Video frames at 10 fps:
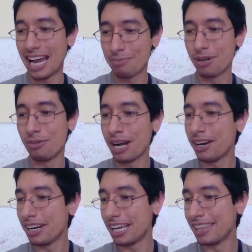hyper
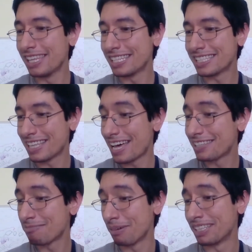rare in this
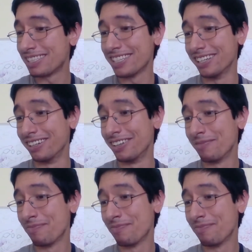set, but still,